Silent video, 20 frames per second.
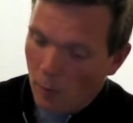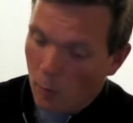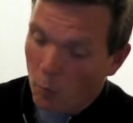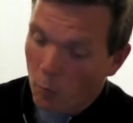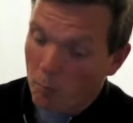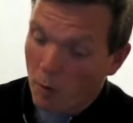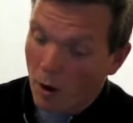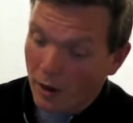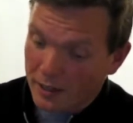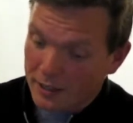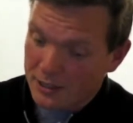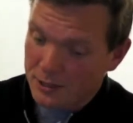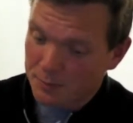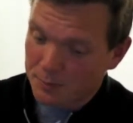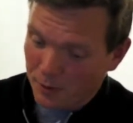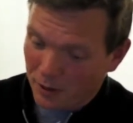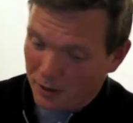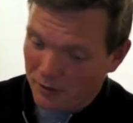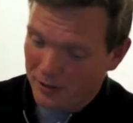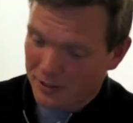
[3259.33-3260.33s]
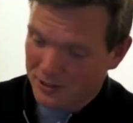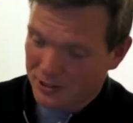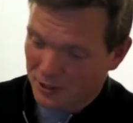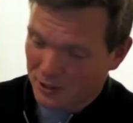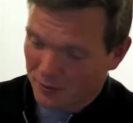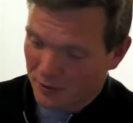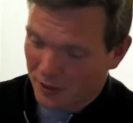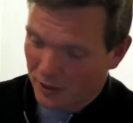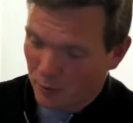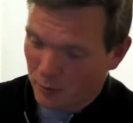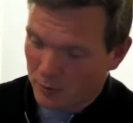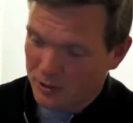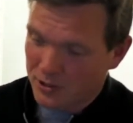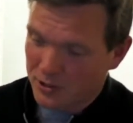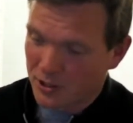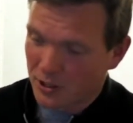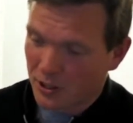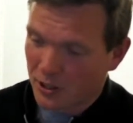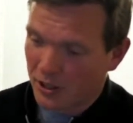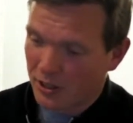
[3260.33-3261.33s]
My experience of it was
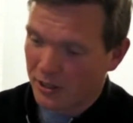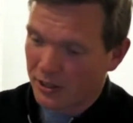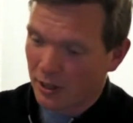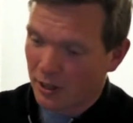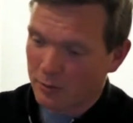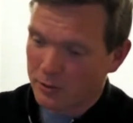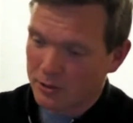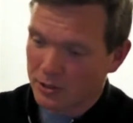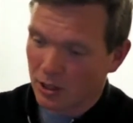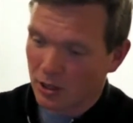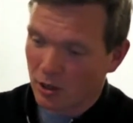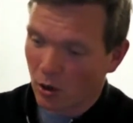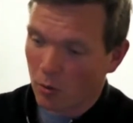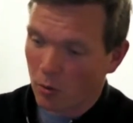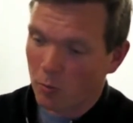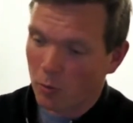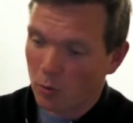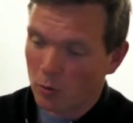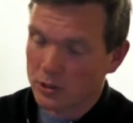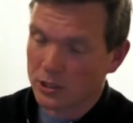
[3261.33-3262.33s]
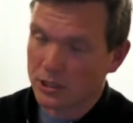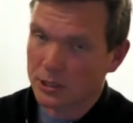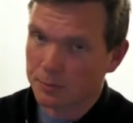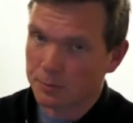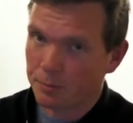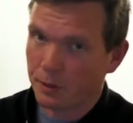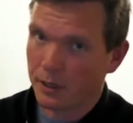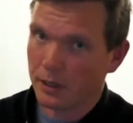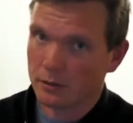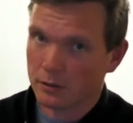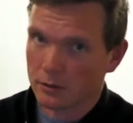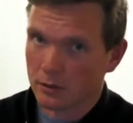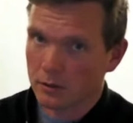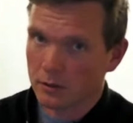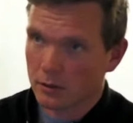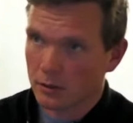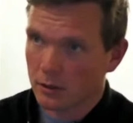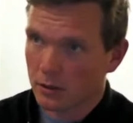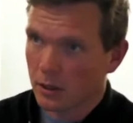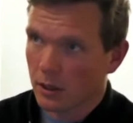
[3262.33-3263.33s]
that there was a lot more spill,
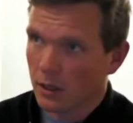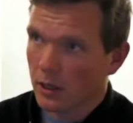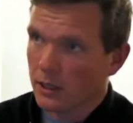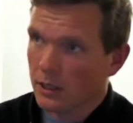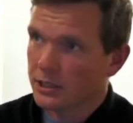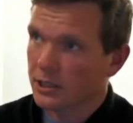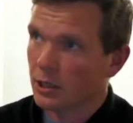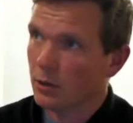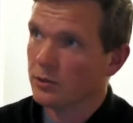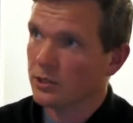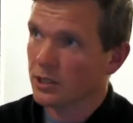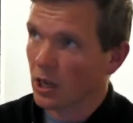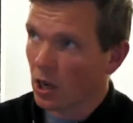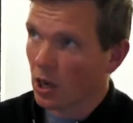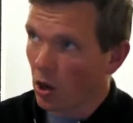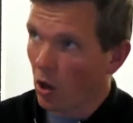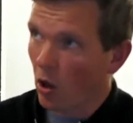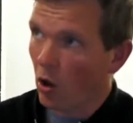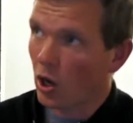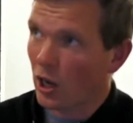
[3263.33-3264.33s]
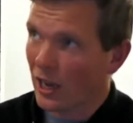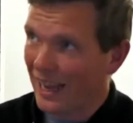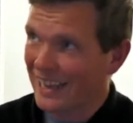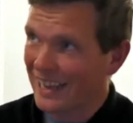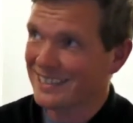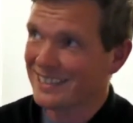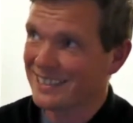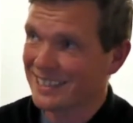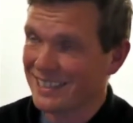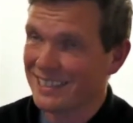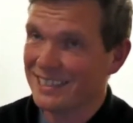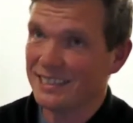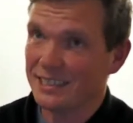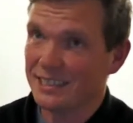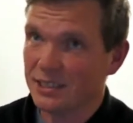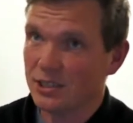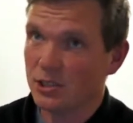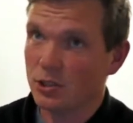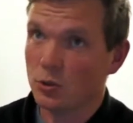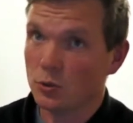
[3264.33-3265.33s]
so it was a lot less
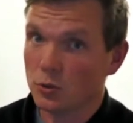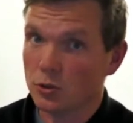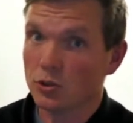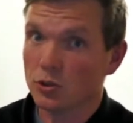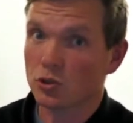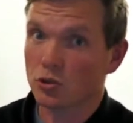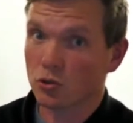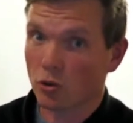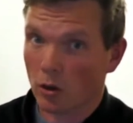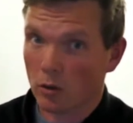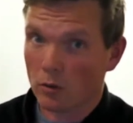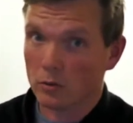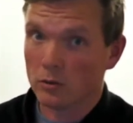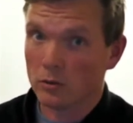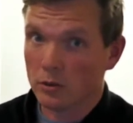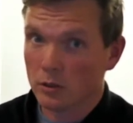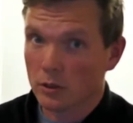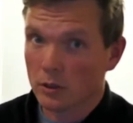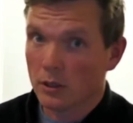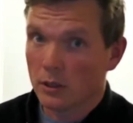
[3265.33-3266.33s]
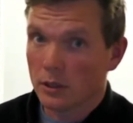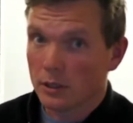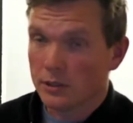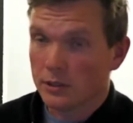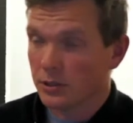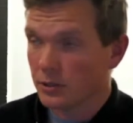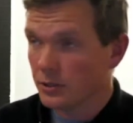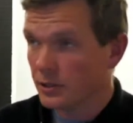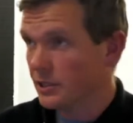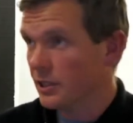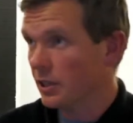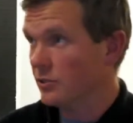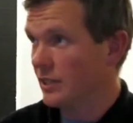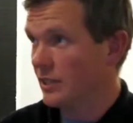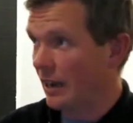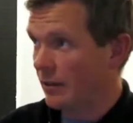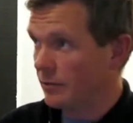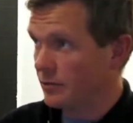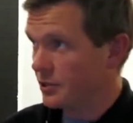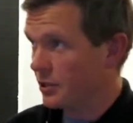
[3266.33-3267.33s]
easy to control. As soon as it goes
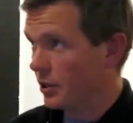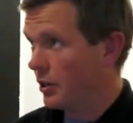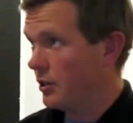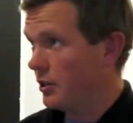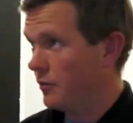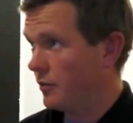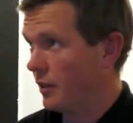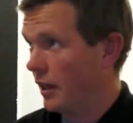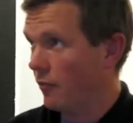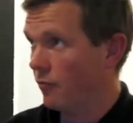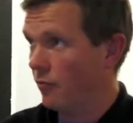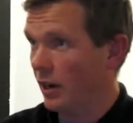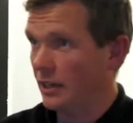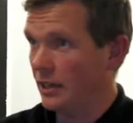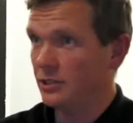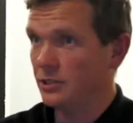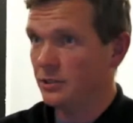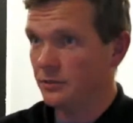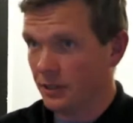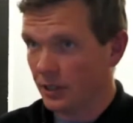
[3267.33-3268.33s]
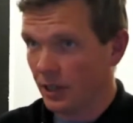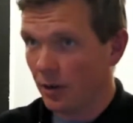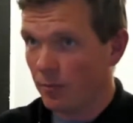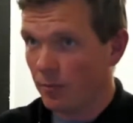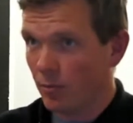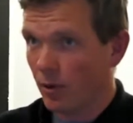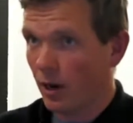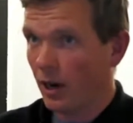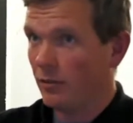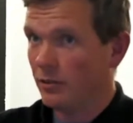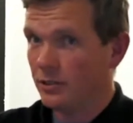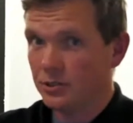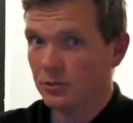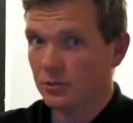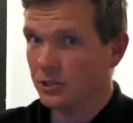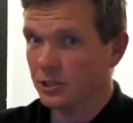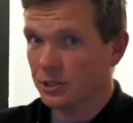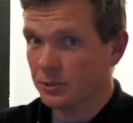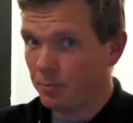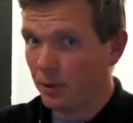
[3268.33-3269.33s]
outside of that range of the umbrella, it's
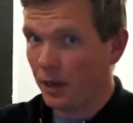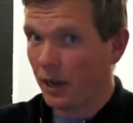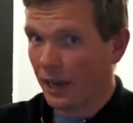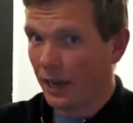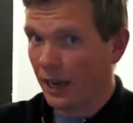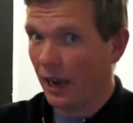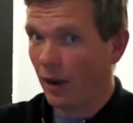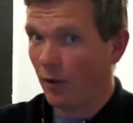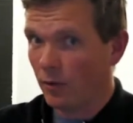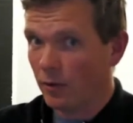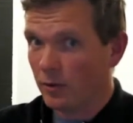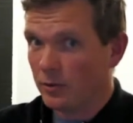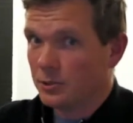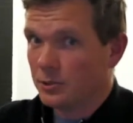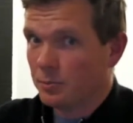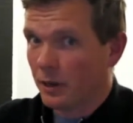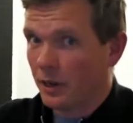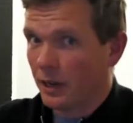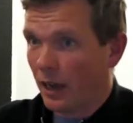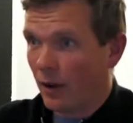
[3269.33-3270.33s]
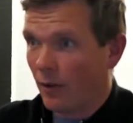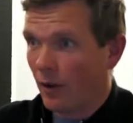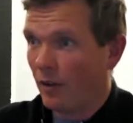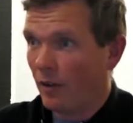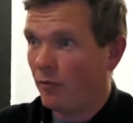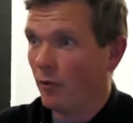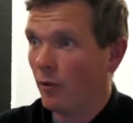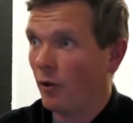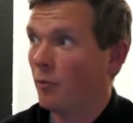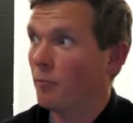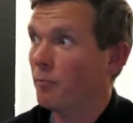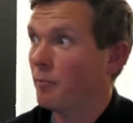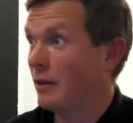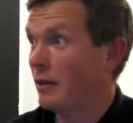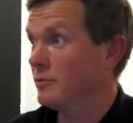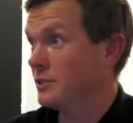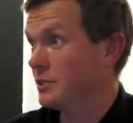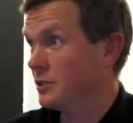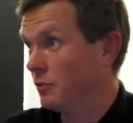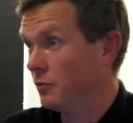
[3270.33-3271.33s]
sort of spilling out everywhere and
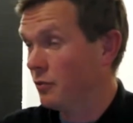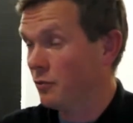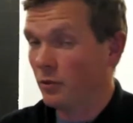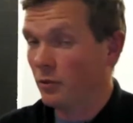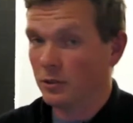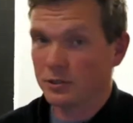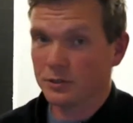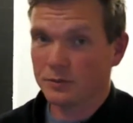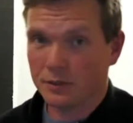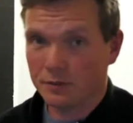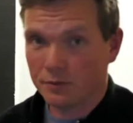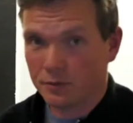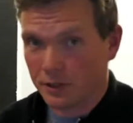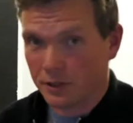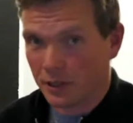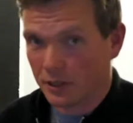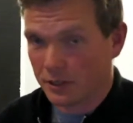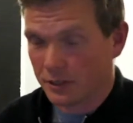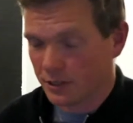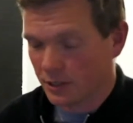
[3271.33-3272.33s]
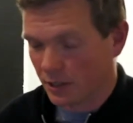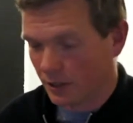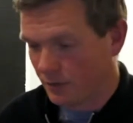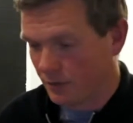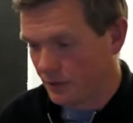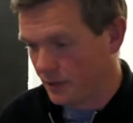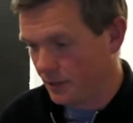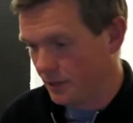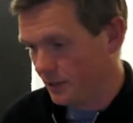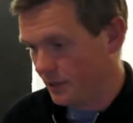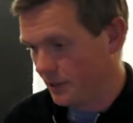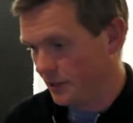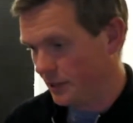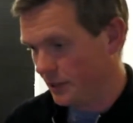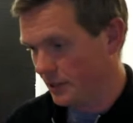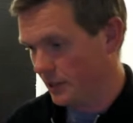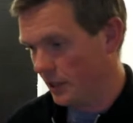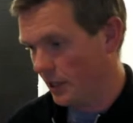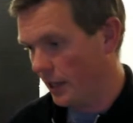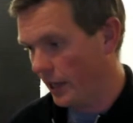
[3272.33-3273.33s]
bouncing off of lots of different coloured surfaces and
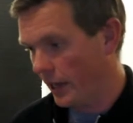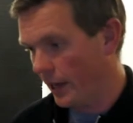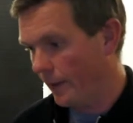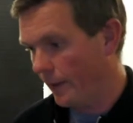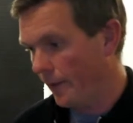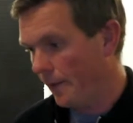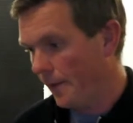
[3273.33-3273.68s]
things like that.